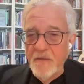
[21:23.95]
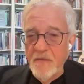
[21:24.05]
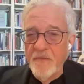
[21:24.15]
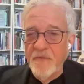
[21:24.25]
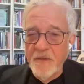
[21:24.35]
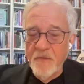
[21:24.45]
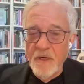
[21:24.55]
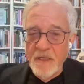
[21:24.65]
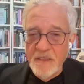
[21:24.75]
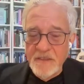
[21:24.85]
that the
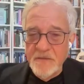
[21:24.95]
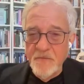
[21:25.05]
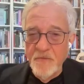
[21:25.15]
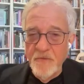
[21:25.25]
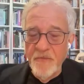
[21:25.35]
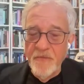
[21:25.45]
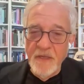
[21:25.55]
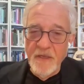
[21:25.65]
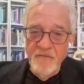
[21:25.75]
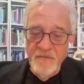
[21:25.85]
US would
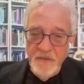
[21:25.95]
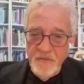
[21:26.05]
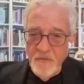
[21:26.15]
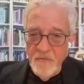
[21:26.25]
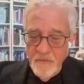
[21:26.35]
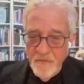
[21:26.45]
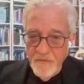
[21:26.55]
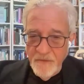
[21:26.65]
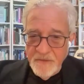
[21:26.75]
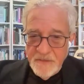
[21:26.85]
then veto
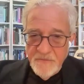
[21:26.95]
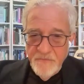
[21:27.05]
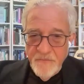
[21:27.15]
this.